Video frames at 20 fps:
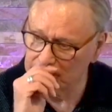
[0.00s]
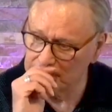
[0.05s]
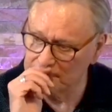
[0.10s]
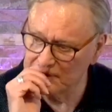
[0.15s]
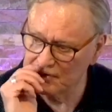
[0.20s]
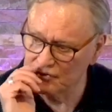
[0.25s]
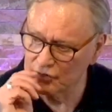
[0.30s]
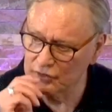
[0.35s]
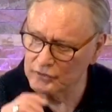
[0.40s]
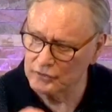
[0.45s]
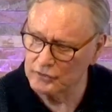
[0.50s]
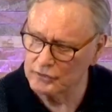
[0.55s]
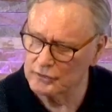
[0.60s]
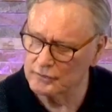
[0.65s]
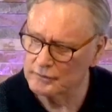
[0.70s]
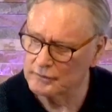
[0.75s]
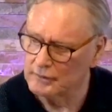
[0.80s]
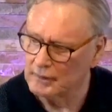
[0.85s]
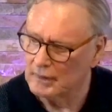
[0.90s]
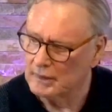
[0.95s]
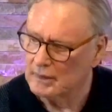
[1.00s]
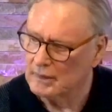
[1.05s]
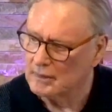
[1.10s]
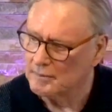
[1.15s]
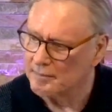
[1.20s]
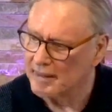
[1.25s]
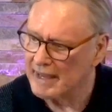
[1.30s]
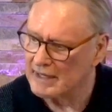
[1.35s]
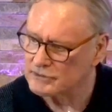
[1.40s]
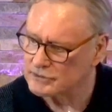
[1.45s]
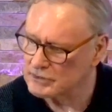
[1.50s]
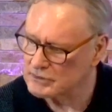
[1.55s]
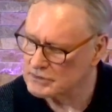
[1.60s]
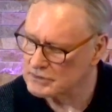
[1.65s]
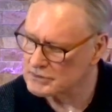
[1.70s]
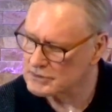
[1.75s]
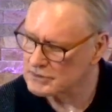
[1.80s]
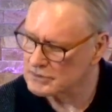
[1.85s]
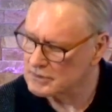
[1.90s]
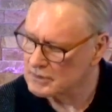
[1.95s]
Be true to your
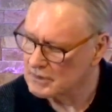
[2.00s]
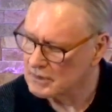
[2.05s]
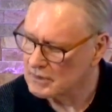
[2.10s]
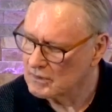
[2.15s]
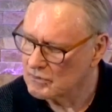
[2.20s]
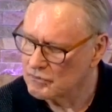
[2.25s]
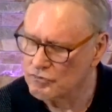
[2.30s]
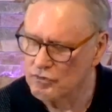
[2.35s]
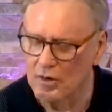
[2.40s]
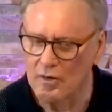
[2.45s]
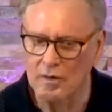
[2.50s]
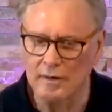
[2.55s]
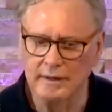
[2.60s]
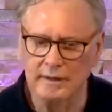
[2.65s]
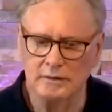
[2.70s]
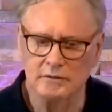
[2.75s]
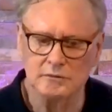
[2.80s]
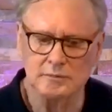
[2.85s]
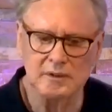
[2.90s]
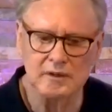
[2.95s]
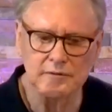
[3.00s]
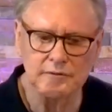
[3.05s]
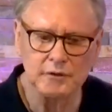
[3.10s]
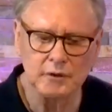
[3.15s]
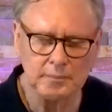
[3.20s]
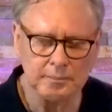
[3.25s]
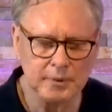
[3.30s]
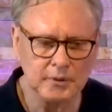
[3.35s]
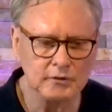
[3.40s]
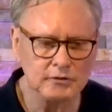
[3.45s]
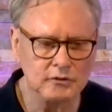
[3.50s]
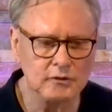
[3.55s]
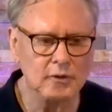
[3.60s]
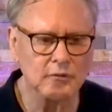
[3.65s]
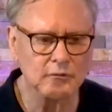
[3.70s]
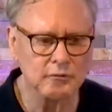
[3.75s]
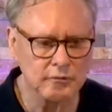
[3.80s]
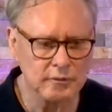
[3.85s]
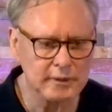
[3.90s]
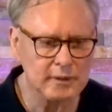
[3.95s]
passions and drawings. But if you're a person that
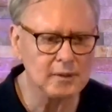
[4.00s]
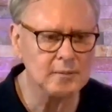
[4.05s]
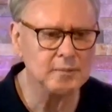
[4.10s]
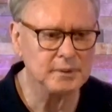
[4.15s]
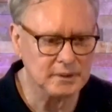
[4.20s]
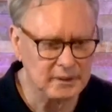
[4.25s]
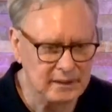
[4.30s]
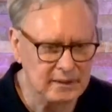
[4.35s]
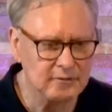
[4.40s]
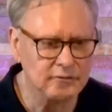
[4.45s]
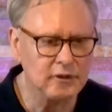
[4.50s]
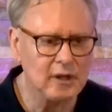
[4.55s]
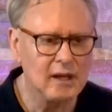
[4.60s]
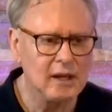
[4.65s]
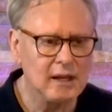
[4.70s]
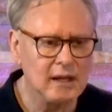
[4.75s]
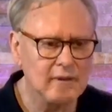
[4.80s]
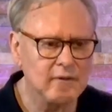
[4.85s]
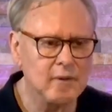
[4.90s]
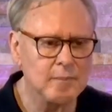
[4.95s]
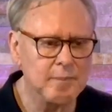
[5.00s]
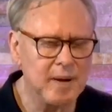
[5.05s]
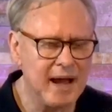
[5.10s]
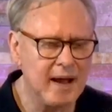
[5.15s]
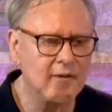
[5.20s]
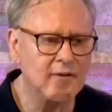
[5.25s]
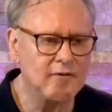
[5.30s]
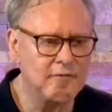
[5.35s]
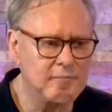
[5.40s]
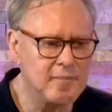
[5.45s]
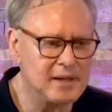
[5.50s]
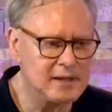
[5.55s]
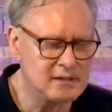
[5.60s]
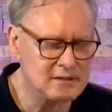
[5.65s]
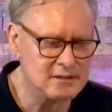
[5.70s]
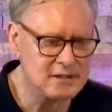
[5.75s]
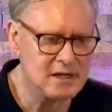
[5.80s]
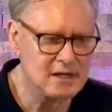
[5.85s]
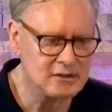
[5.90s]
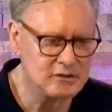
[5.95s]
really believes in the power of
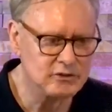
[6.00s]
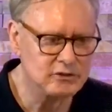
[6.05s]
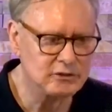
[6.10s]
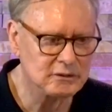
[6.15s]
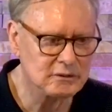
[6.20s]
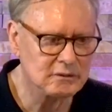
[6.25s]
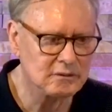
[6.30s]
meditation,